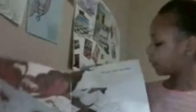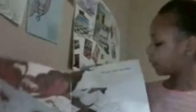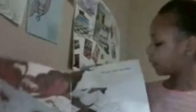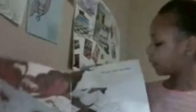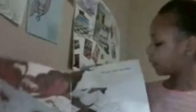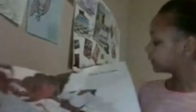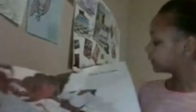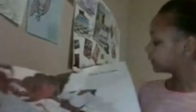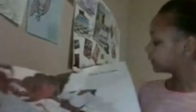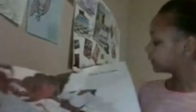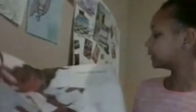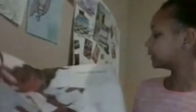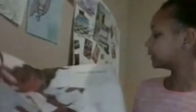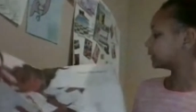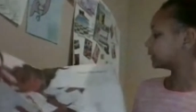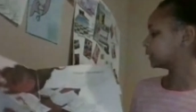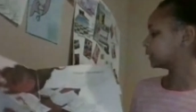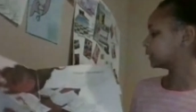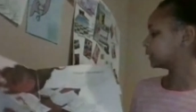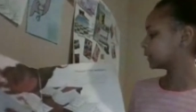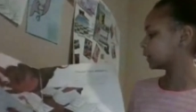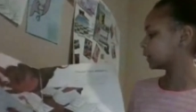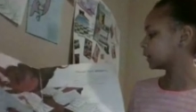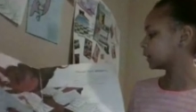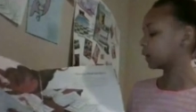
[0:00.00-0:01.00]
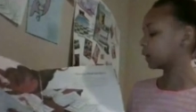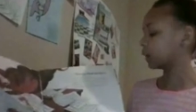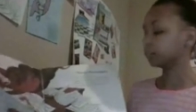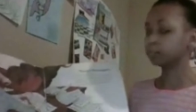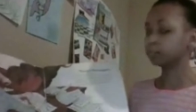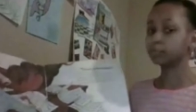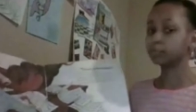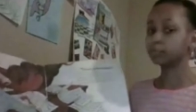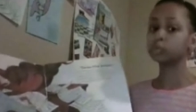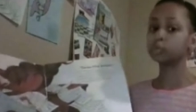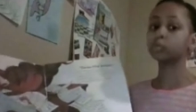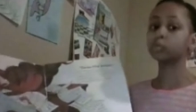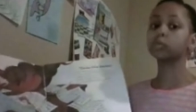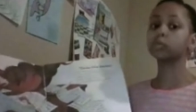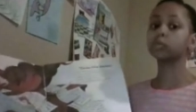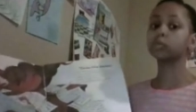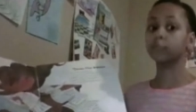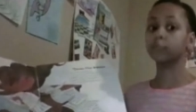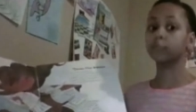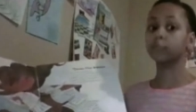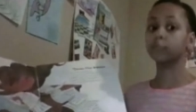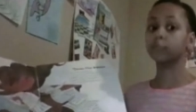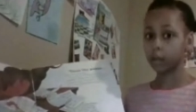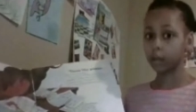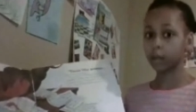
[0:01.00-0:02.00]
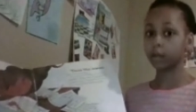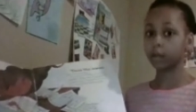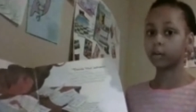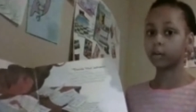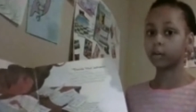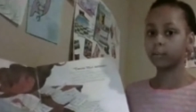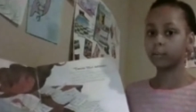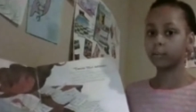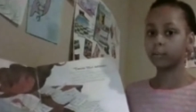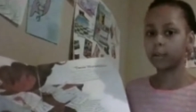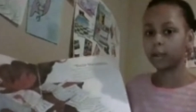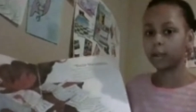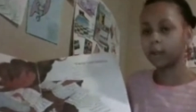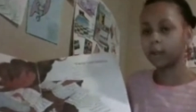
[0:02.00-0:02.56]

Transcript: Twas the season, and Moose was very